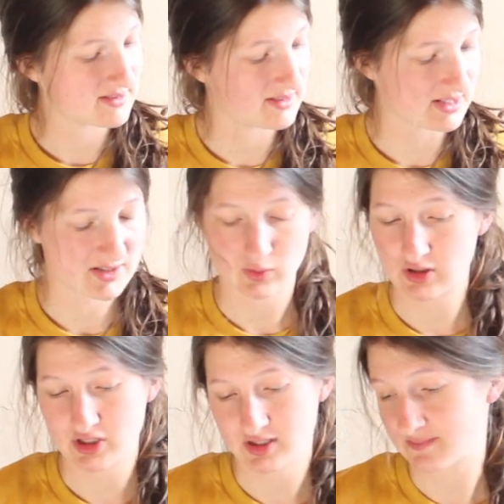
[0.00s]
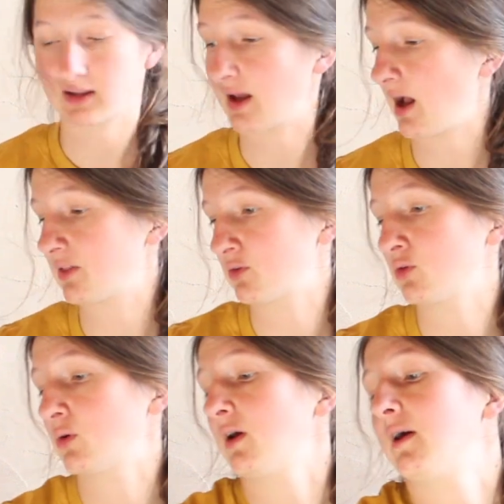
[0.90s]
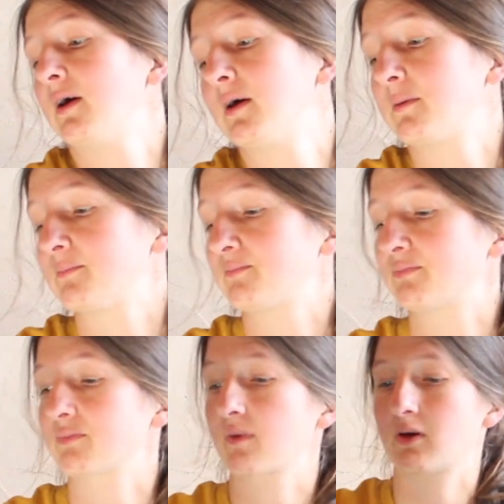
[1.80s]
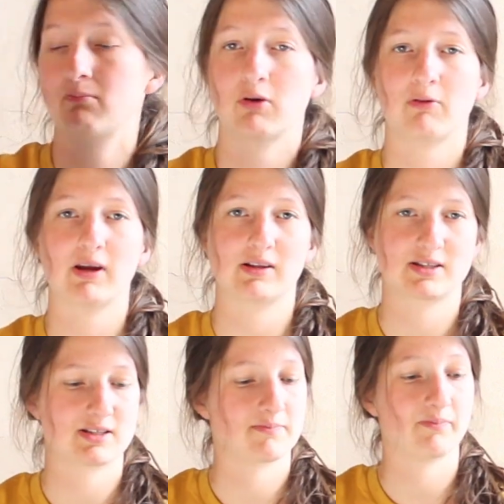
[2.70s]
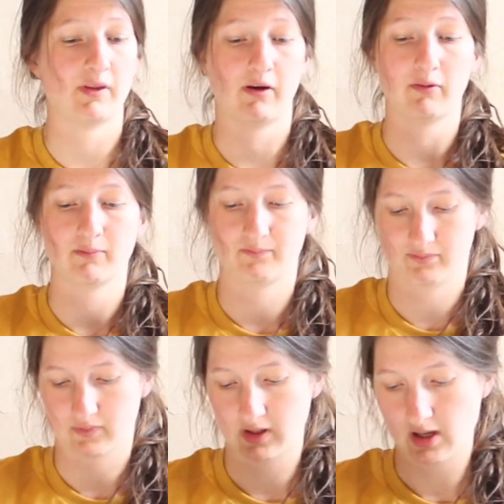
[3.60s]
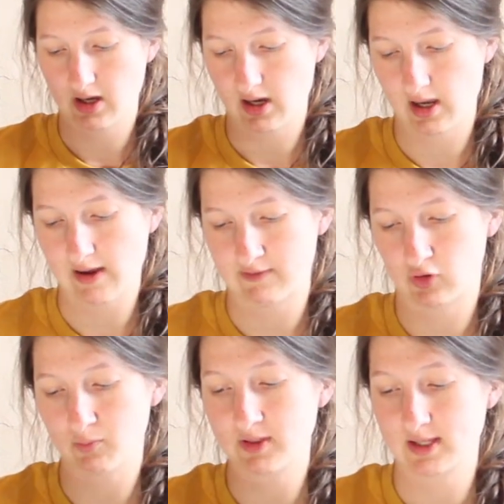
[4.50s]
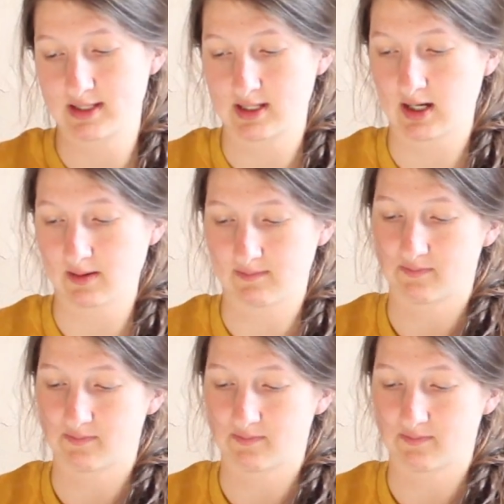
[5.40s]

That's gorgeous. Okay, I'll do my reins now. I haven't opened these yet,